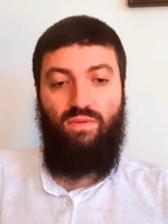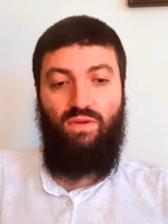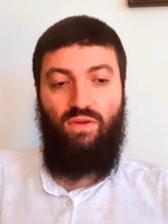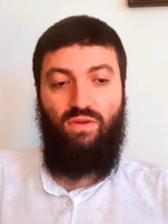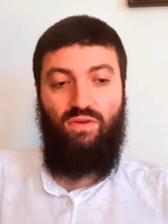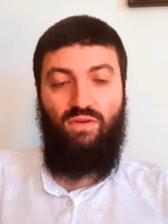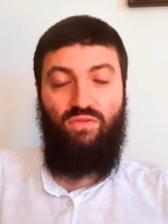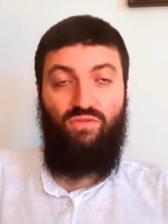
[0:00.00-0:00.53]

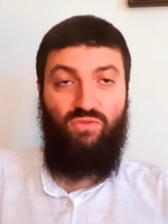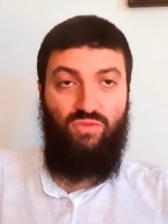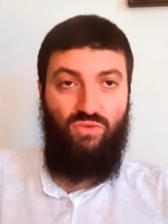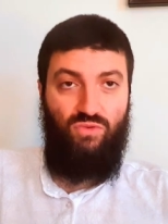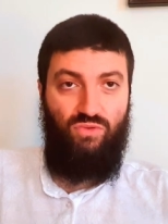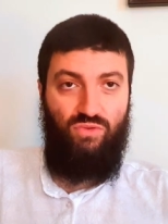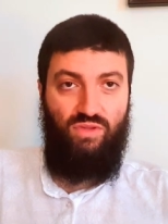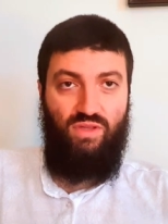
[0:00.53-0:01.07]
on
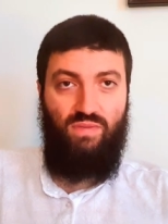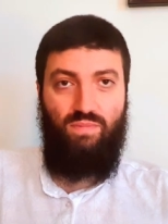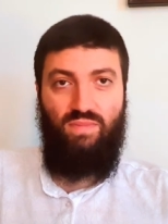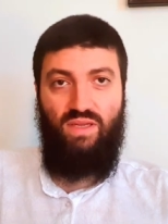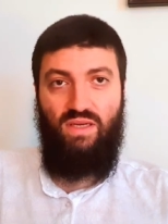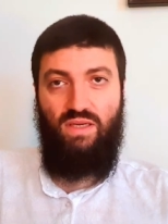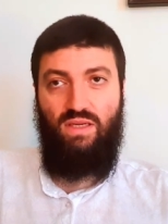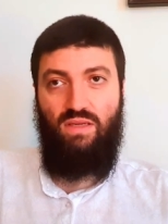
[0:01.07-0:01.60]
food and
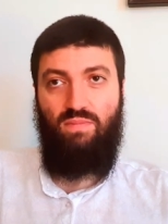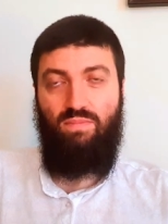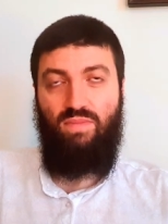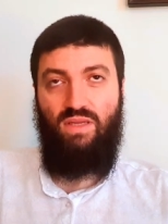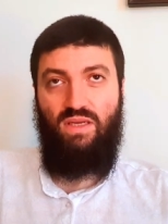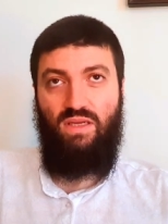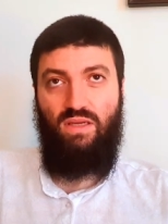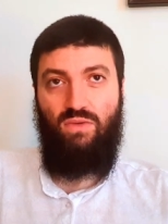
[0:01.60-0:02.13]
many
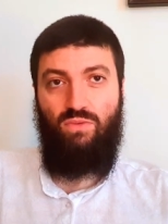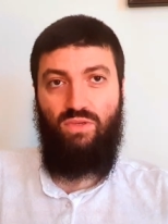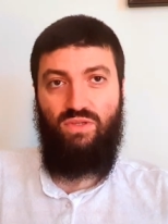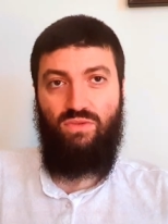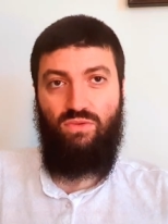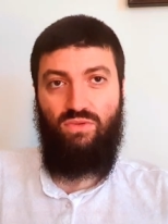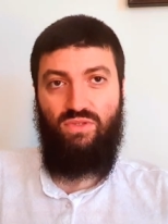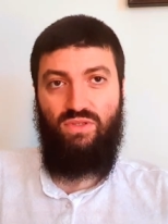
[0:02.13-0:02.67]
many
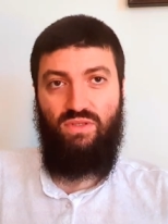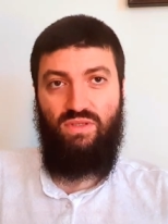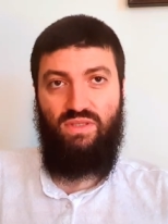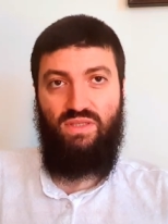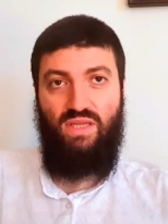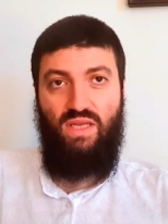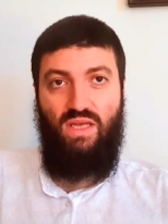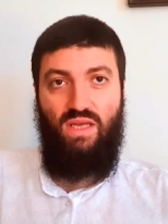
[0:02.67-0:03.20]

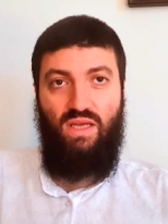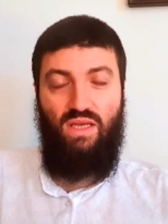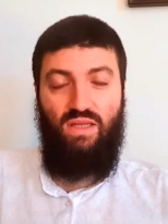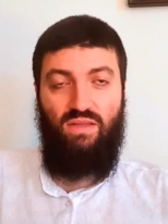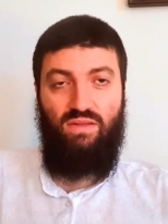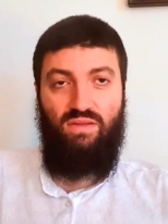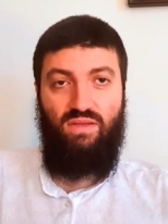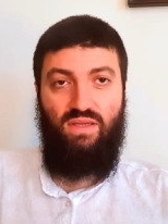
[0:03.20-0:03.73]
resources
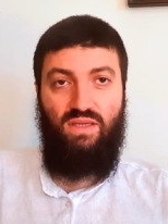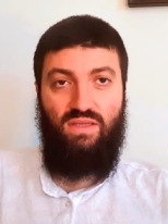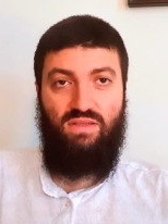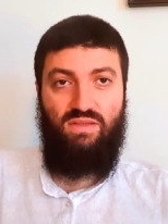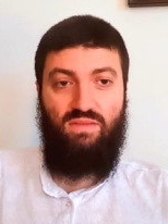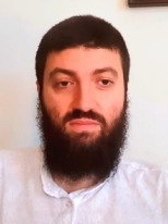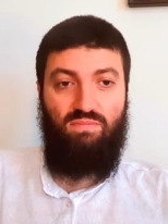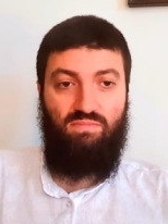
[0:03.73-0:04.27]
and
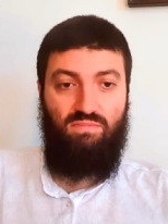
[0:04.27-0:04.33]
it